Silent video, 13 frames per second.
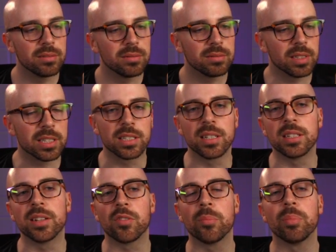This is a
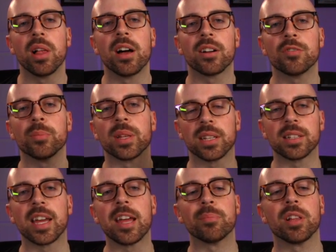different block from like a
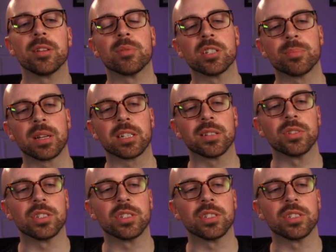gameplay perspective.